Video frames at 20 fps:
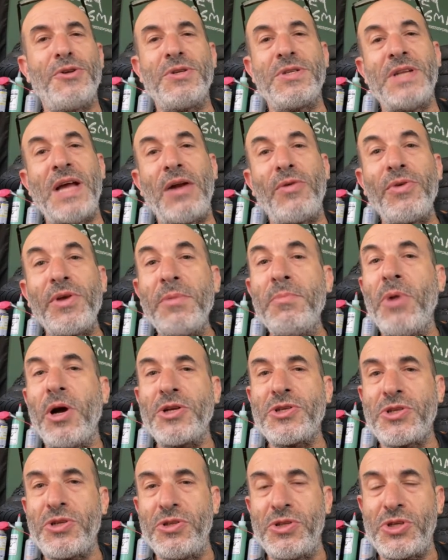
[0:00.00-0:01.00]
There's not really
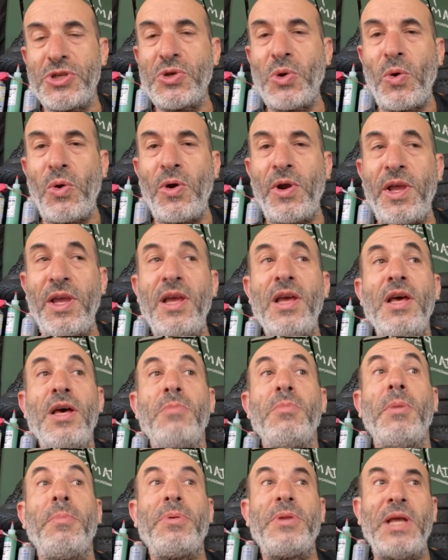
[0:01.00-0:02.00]
much to the story,
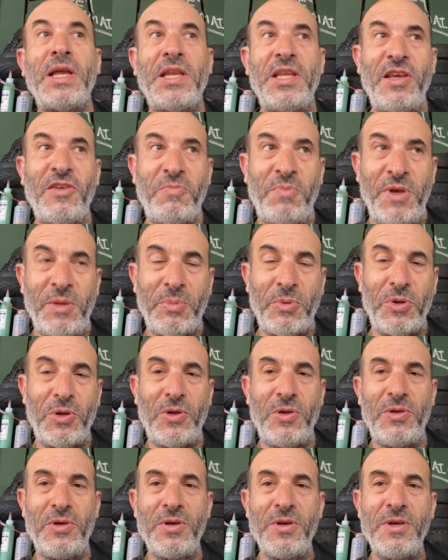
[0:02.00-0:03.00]
but plenty of
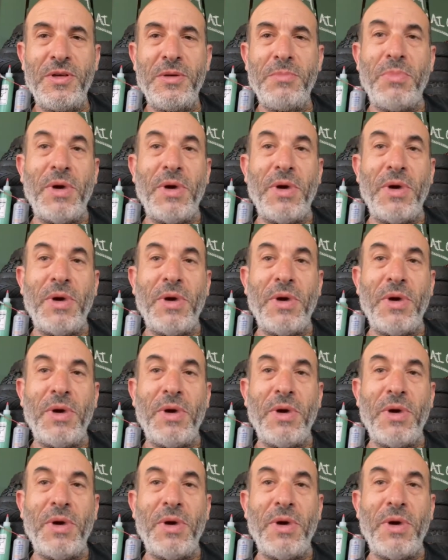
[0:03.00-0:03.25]
people,